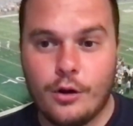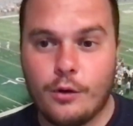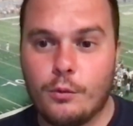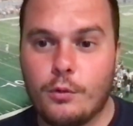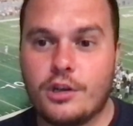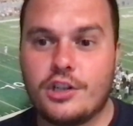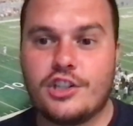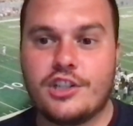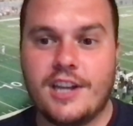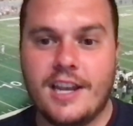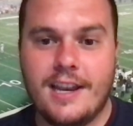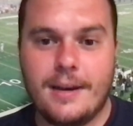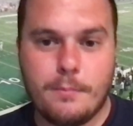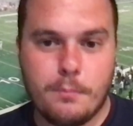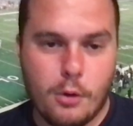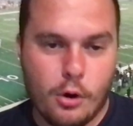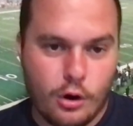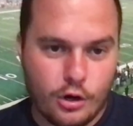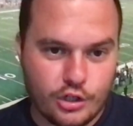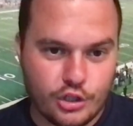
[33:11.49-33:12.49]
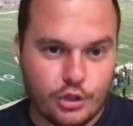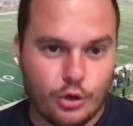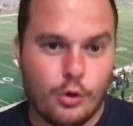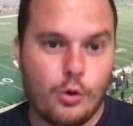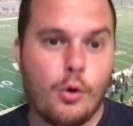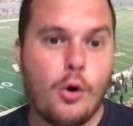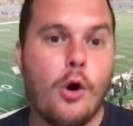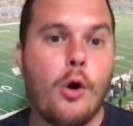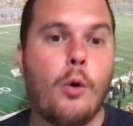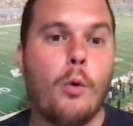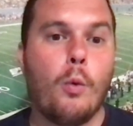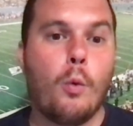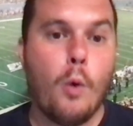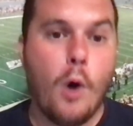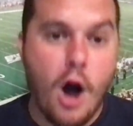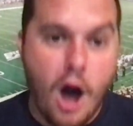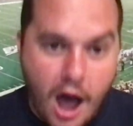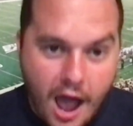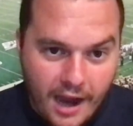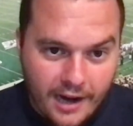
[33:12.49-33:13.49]
Rasheed Marshall
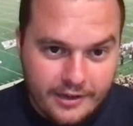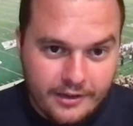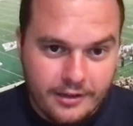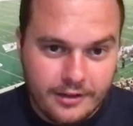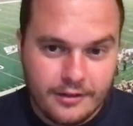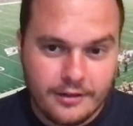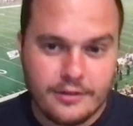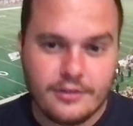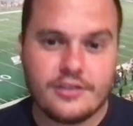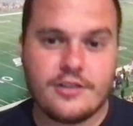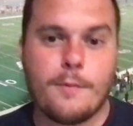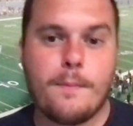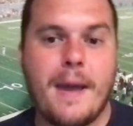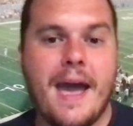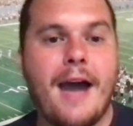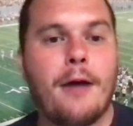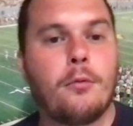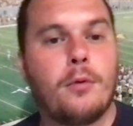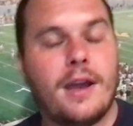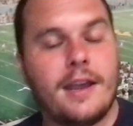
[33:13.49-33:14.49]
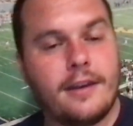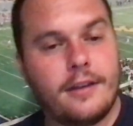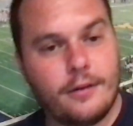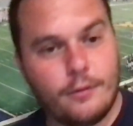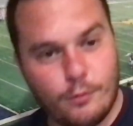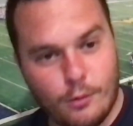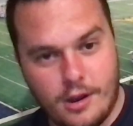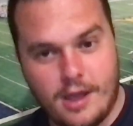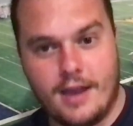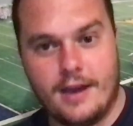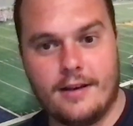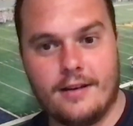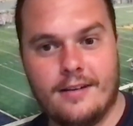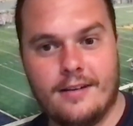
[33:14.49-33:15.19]
walked so Pat White could run.